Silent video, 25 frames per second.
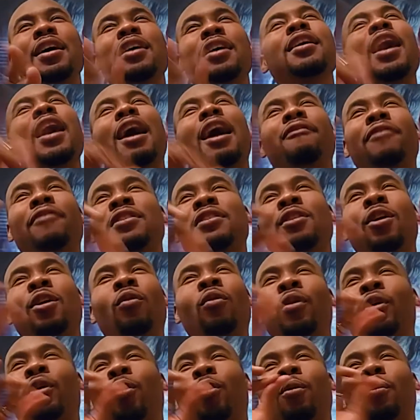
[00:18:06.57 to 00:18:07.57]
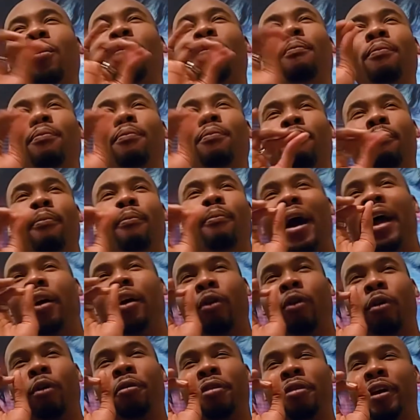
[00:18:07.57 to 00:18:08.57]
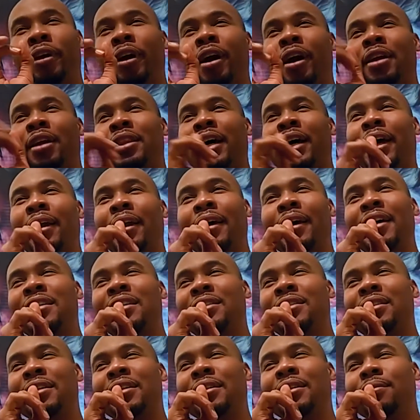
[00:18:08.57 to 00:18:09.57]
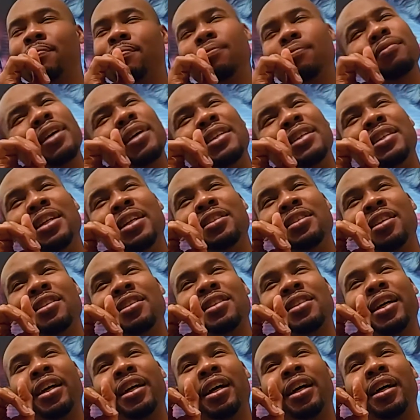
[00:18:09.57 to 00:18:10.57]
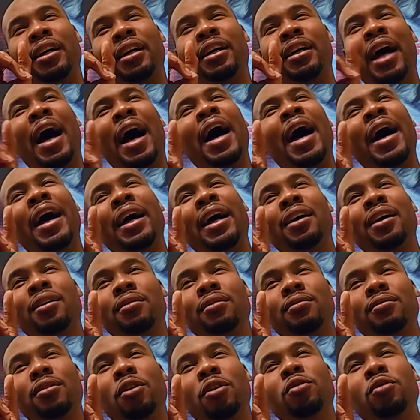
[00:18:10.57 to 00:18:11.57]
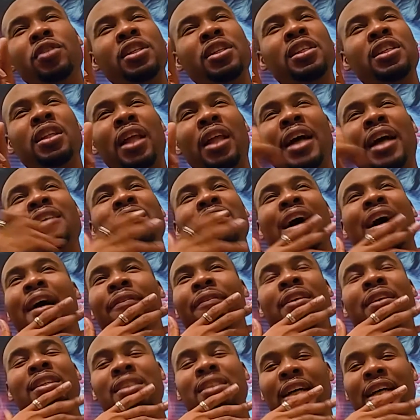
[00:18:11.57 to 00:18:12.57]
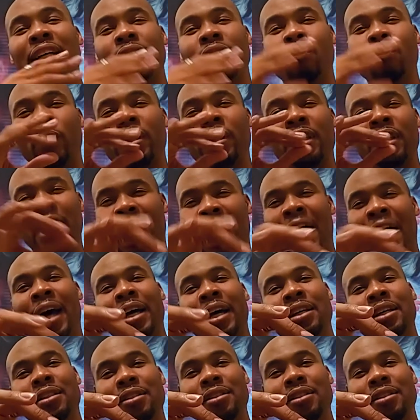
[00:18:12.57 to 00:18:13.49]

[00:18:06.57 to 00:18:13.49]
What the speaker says: have this own little micro theory that is he just like a guy who just likes having sex with guys?